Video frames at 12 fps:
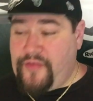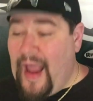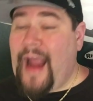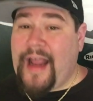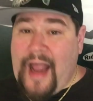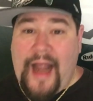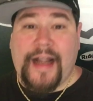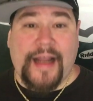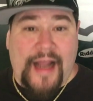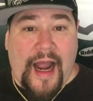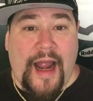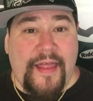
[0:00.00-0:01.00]
That kind of
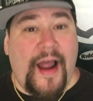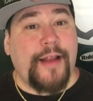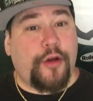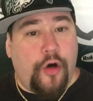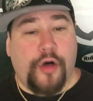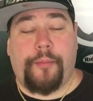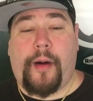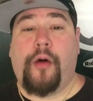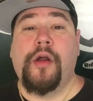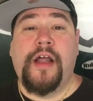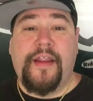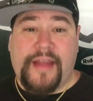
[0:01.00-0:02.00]
guy that I talk
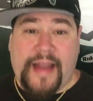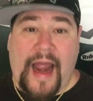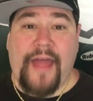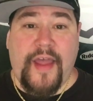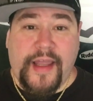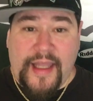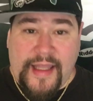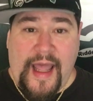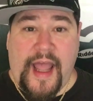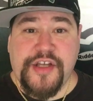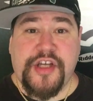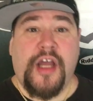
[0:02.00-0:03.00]
about. The guy that can
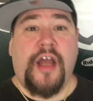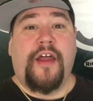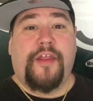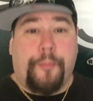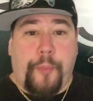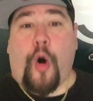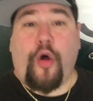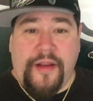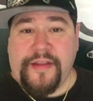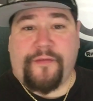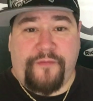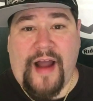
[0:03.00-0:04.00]
catch the ball
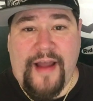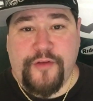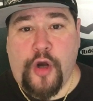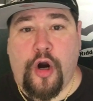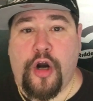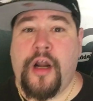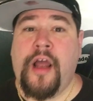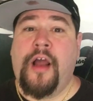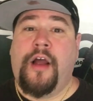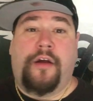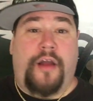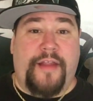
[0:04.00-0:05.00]
at the 5-yard,
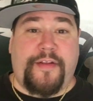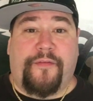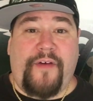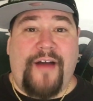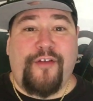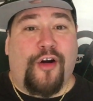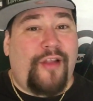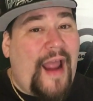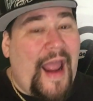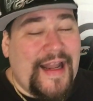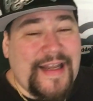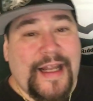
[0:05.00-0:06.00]
at the 5-yard line,
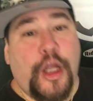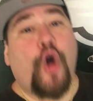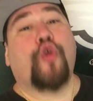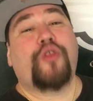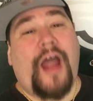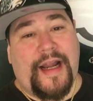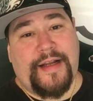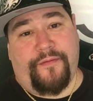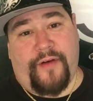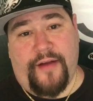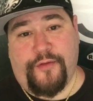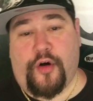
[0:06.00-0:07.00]
and then go
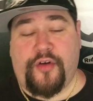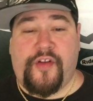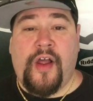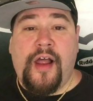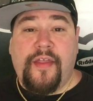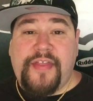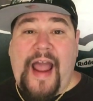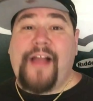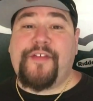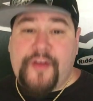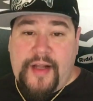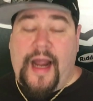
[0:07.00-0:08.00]
95 yards.
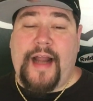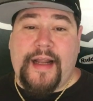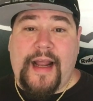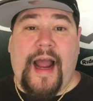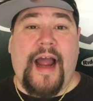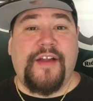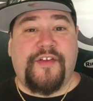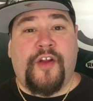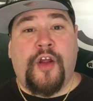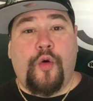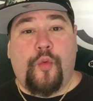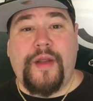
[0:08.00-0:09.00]
That's the kind of guys
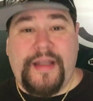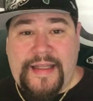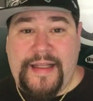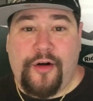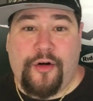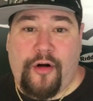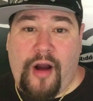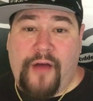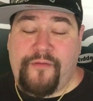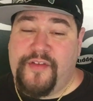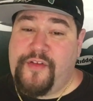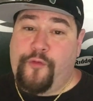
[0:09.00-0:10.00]
we need on our offense.